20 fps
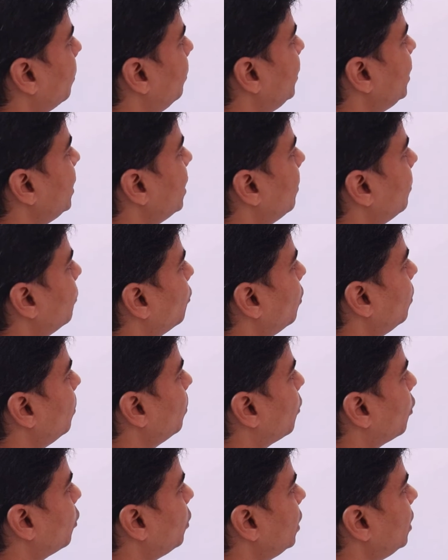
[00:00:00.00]
BMO,
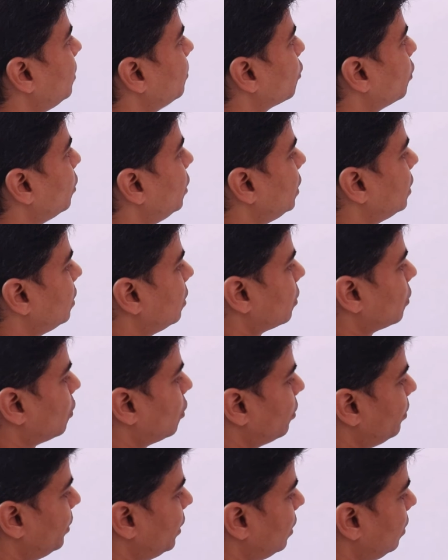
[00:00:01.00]
bonding molecular
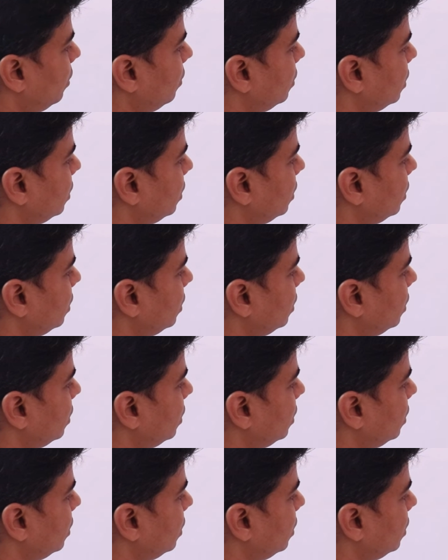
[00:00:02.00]
orbital,